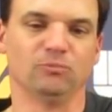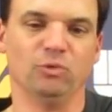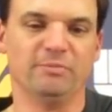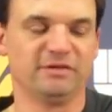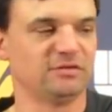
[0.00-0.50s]

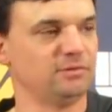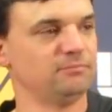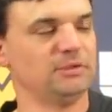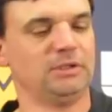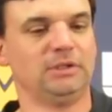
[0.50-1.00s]
We miss it.
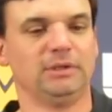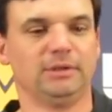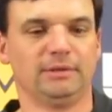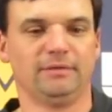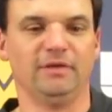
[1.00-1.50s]

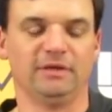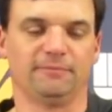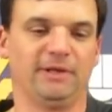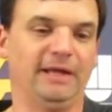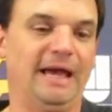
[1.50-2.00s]
Then the
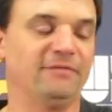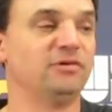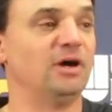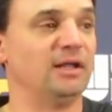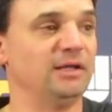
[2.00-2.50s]
play
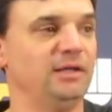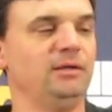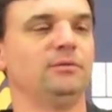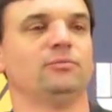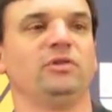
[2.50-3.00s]
after
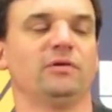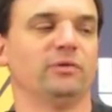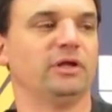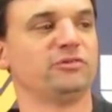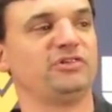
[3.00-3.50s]
Ali, we
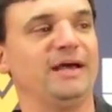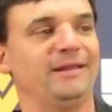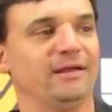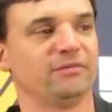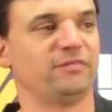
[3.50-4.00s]
throw another
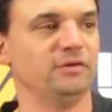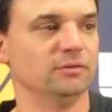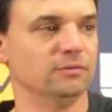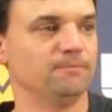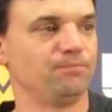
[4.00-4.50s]
shot down the
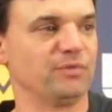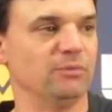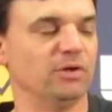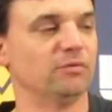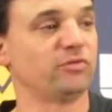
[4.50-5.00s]
field,
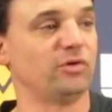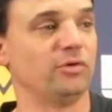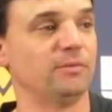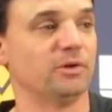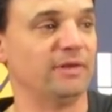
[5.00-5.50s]
and we
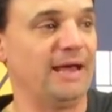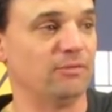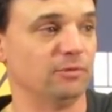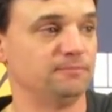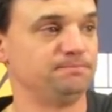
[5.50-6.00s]
overthrow him on
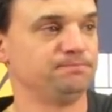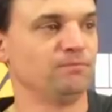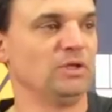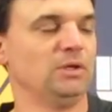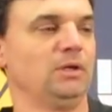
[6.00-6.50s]
that one.
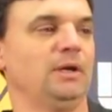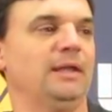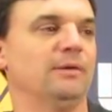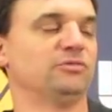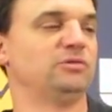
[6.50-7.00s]

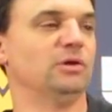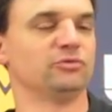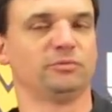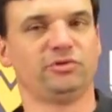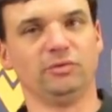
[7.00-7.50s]
And
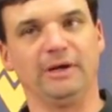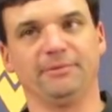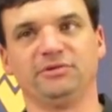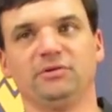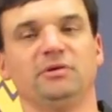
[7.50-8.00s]
those were two
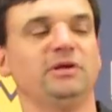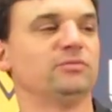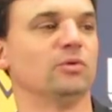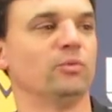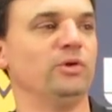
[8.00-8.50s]

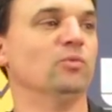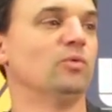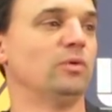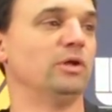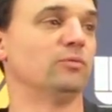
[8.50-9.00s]
opportunities where we
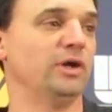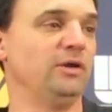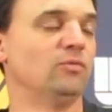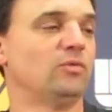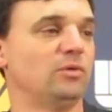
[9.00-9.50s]
won, where
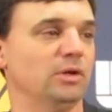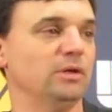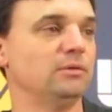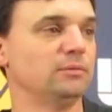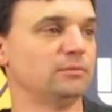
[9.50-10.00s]
he
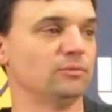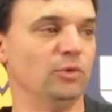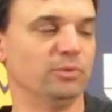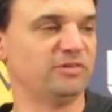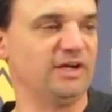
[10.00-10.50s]
won,
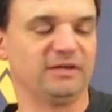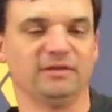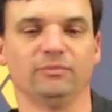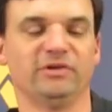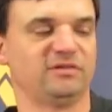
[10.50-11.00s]
we
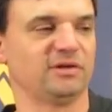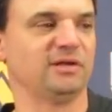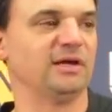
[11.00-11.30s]
protected, we just didn't